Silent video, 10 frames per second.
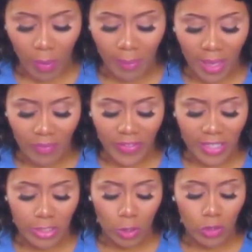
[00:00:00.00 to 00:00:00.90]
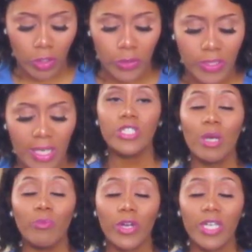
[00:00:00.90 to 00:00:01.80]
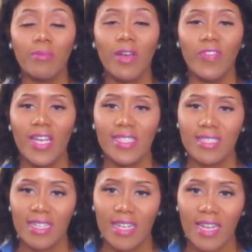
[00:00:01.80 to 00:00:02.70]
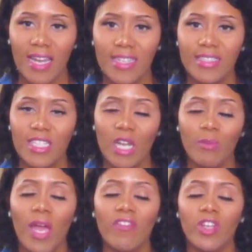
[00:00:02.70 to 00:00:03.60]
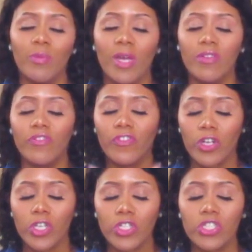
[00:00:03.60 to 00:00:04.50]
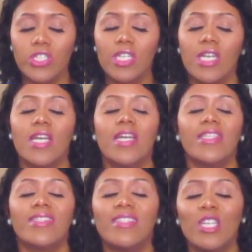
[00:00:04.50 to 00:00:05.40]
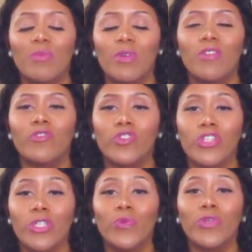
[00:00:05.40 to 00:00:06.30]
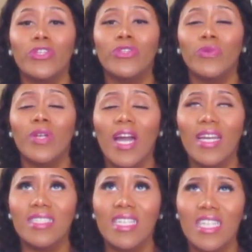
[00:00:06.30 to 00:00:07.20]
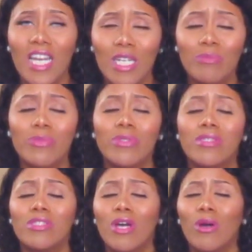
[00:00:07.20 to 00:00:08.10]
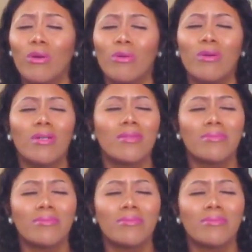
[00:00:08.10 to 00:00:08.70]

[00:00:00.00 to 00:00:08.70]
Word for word: My mouth tastes so gross. I'm breaking my fast today, guys, and I'm having my first sip of drink with you guys, and I'm so,